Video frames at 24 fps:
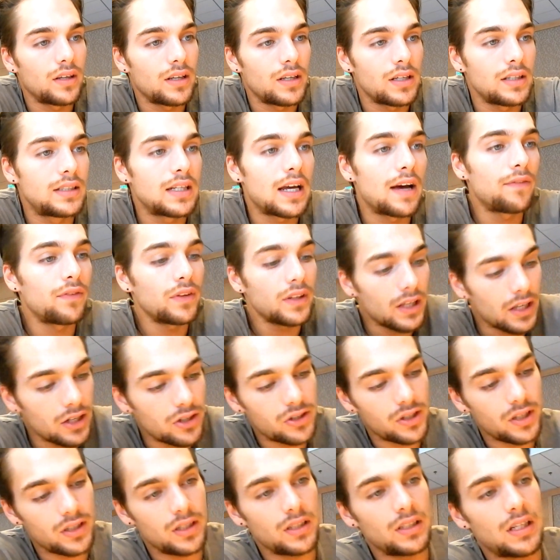He's definitely each
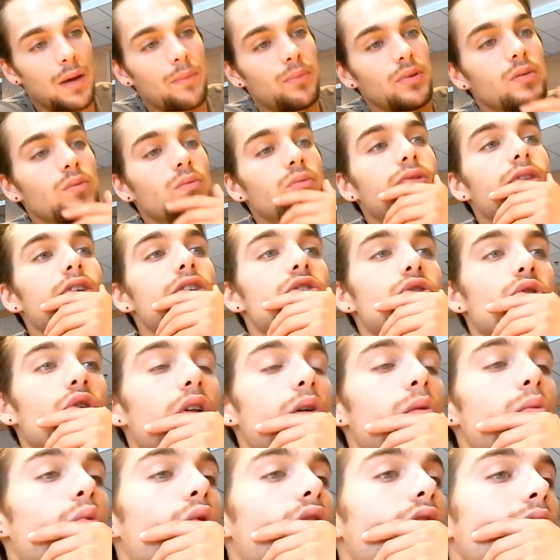season he's able to
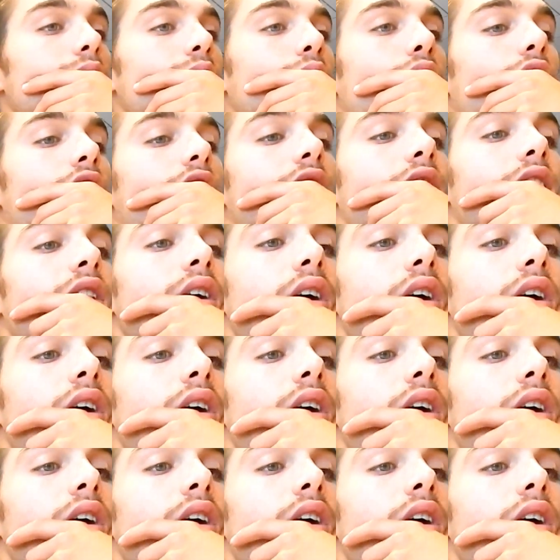control it more and more.